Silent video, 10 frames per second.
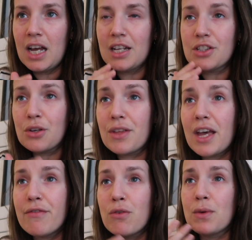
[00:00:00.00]
And so
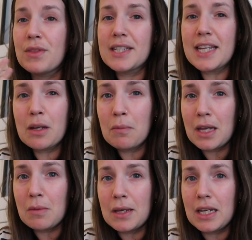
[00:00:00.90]
therefore with the second
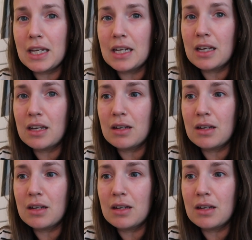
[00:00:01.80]
baby,